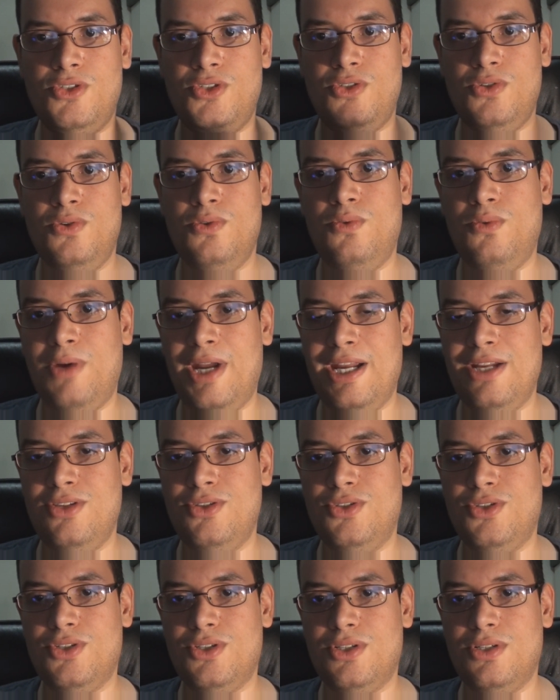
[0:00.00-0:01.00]
True
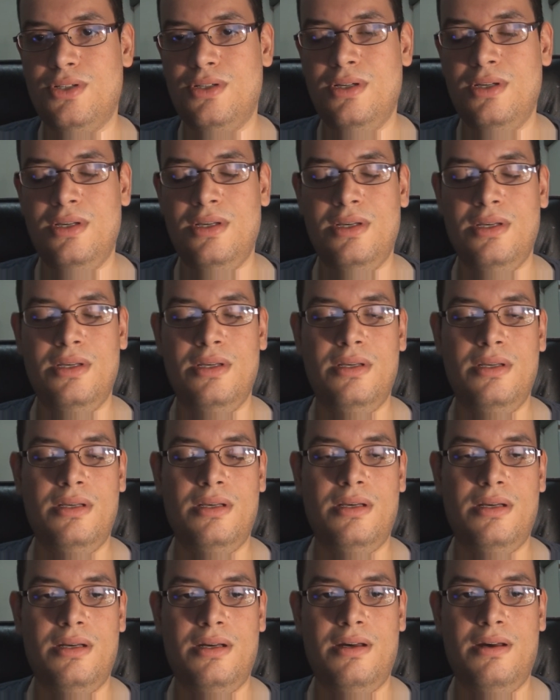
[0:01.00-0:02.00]
Ranger
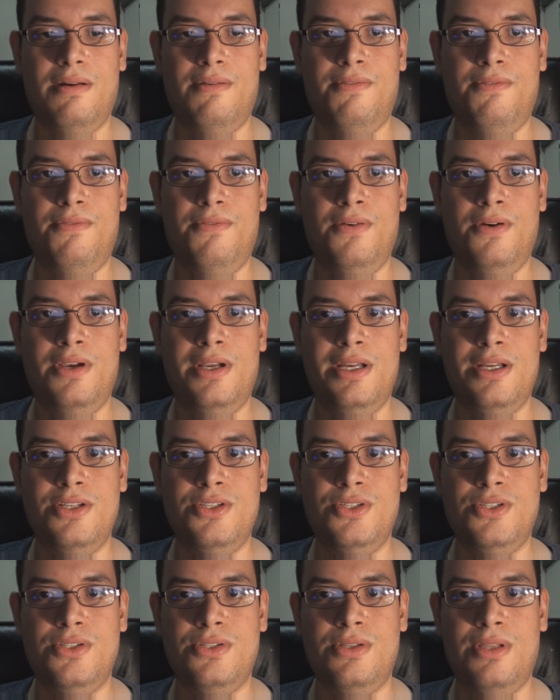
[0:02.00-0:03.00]

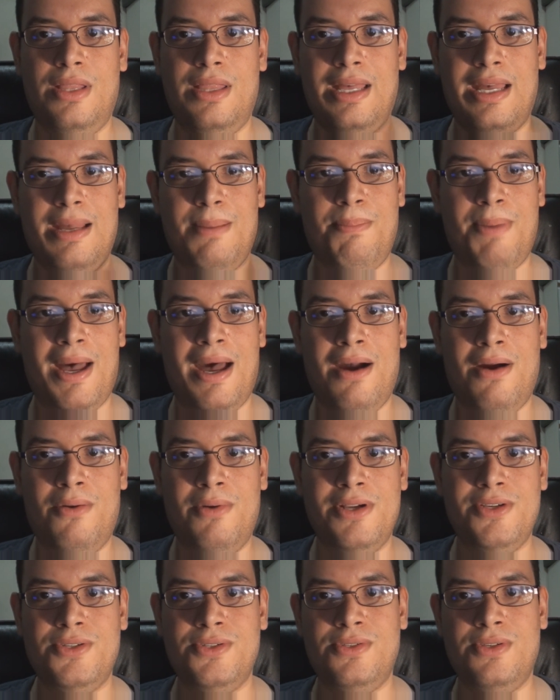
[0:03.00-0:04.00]
footage that
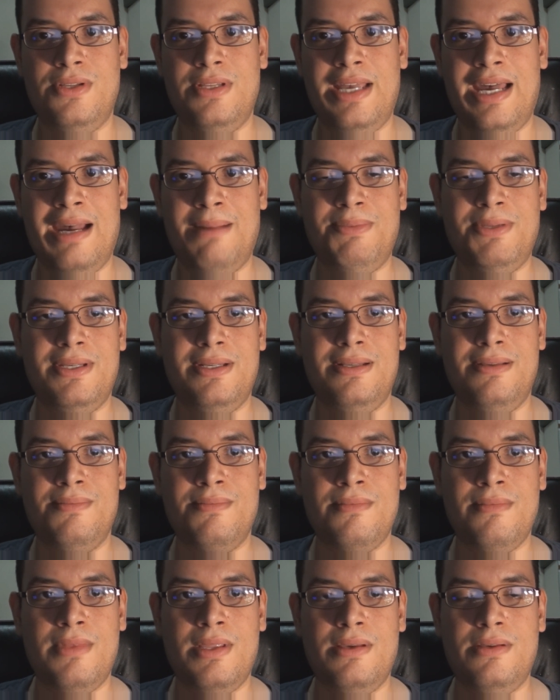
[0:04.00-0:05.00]
Power Rangers adapted.
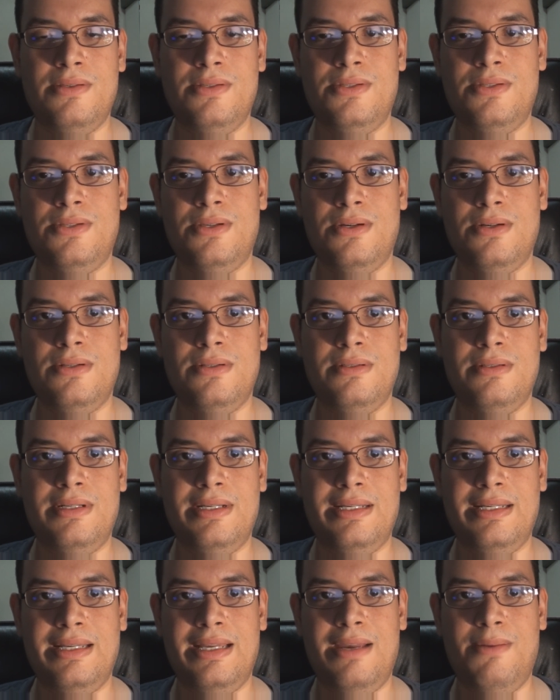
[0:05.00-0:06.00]
So
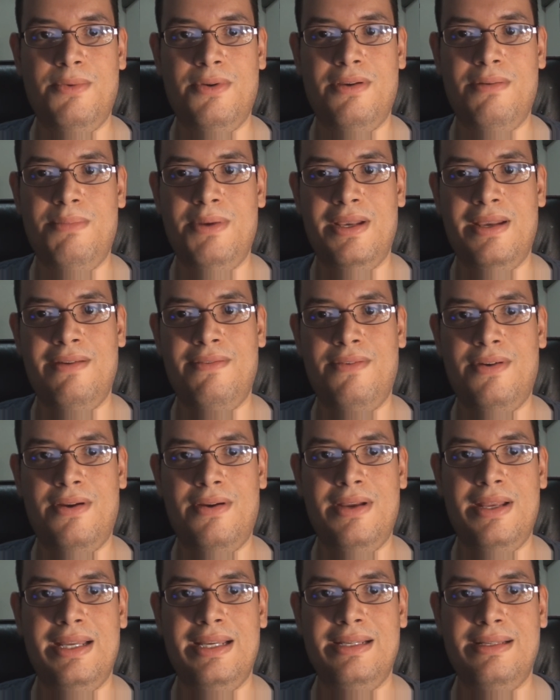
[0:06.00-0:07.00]
it would have been a
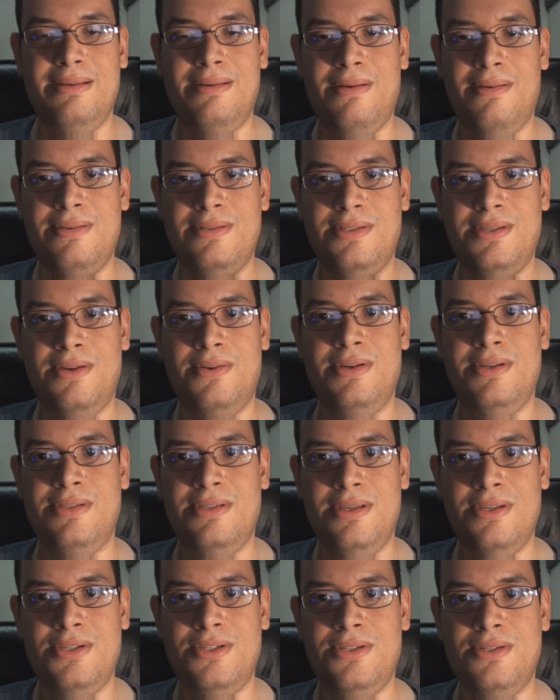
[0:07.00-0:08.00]
very
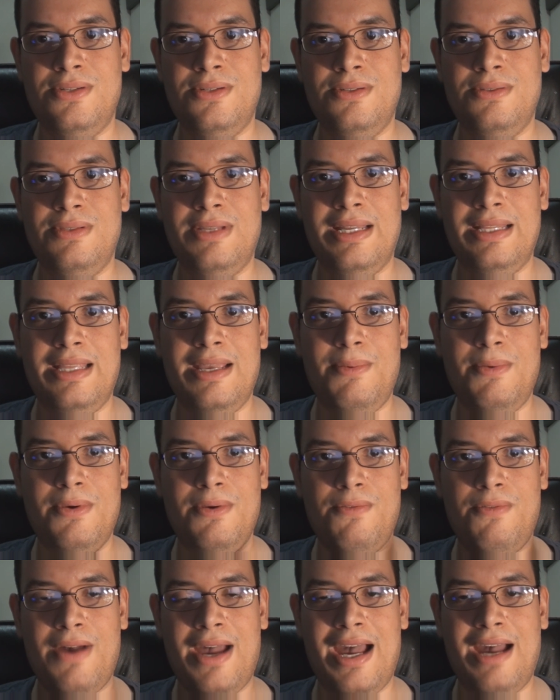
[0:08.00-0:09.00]
serious issue that they
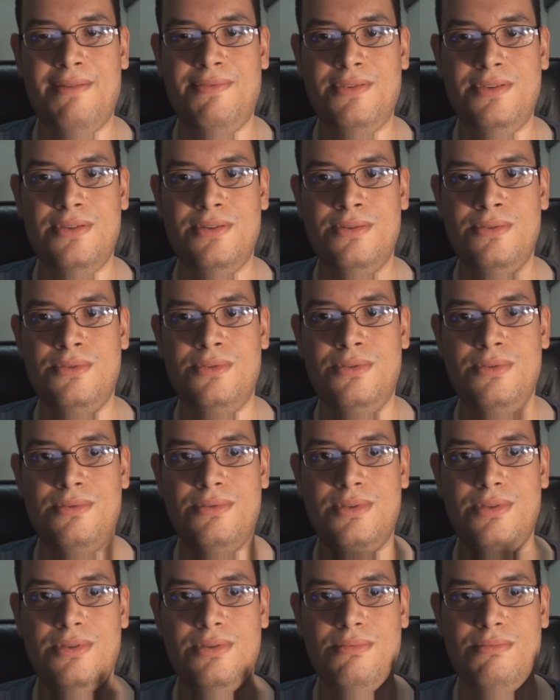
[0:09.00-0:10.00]
would have
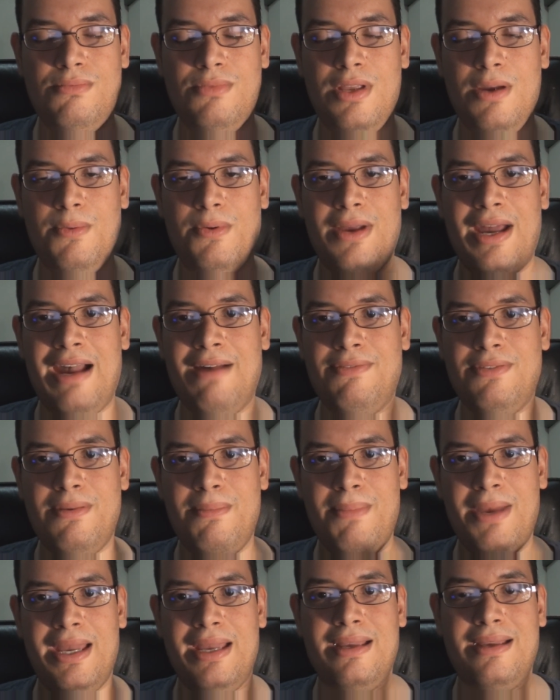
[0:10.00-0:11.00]

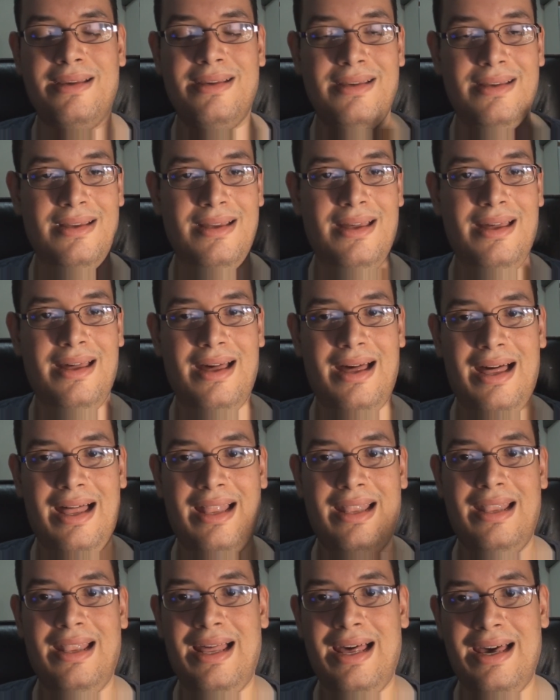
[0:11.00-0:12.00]
to make
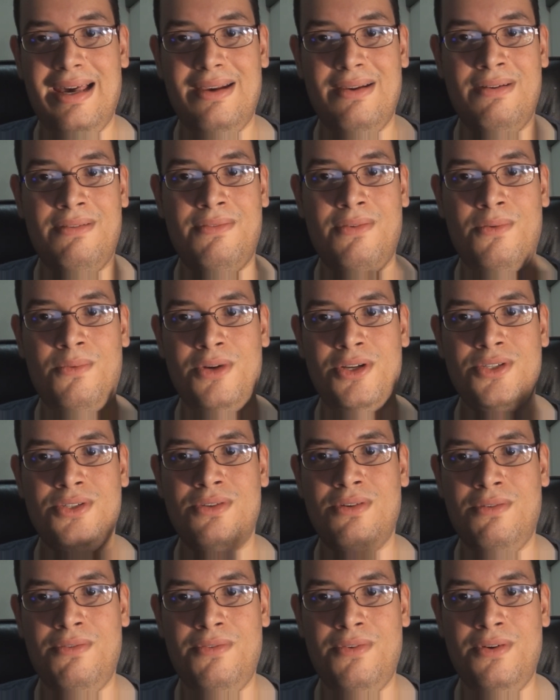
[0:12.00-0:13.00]
a lot of original